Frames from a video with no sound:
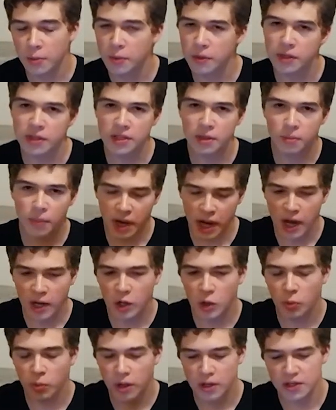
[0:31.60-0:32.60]
some
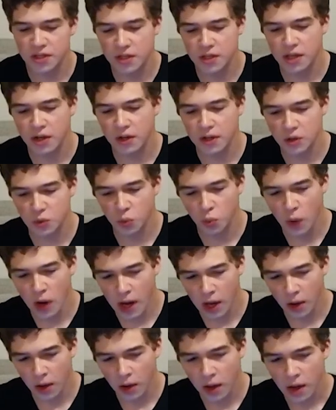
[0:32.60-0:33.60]
Bionicle parts in there as
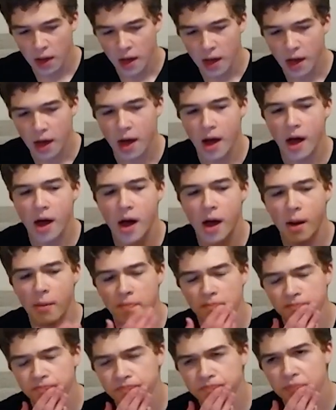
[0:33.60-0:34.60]
well.
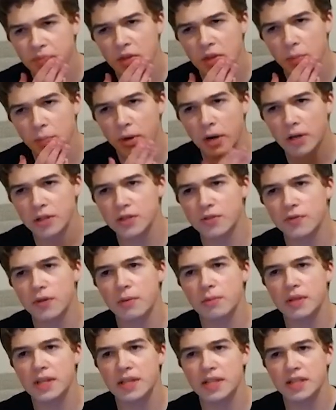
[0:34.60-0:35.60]
Parts
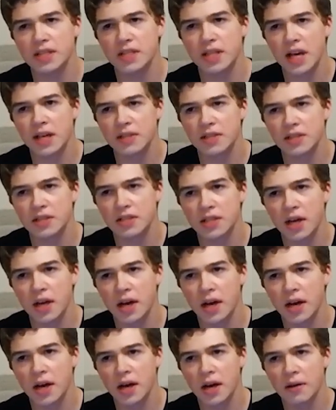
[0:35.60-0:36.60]
from these sets,
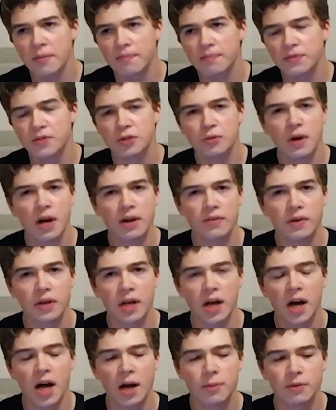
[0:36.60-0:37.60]
Turag of a
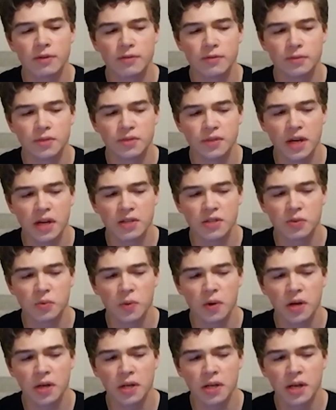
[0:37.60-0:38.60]
Comma from
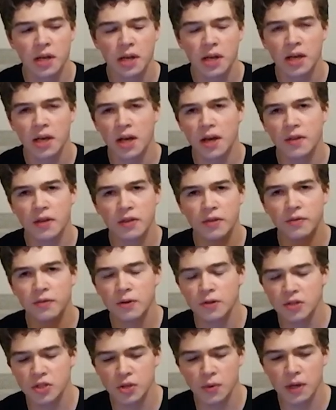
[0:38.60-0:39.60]
2001, and then the
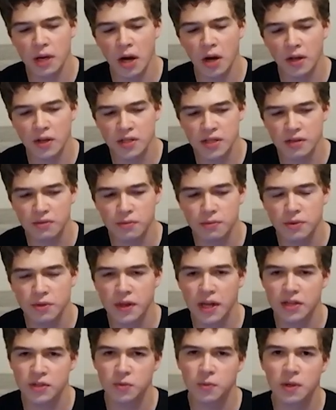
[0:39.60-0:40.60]
first Toagali set from
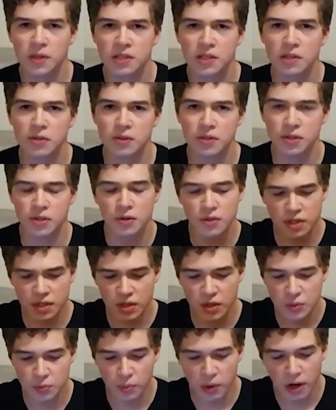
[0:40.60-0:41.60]
2001 too. So using
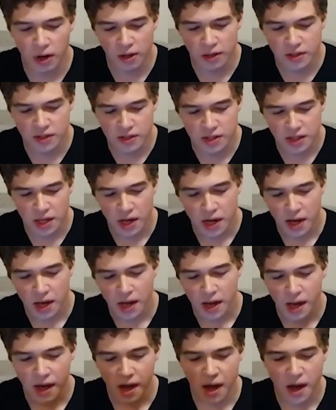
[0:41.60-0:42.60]
those parts,
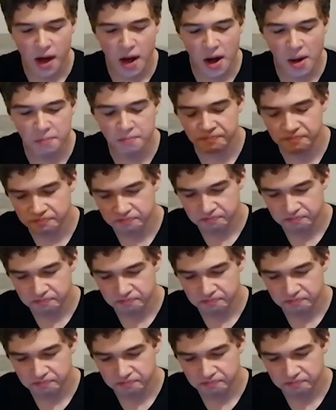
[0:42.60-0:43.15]
I